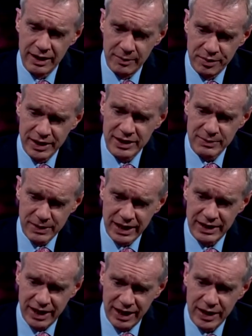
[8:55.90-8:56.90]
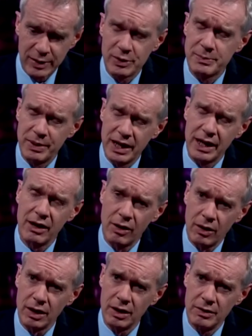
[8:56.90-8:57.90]
the British military was being
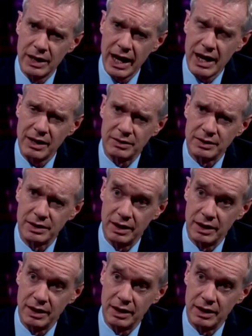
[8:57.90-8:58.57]
hollowed out.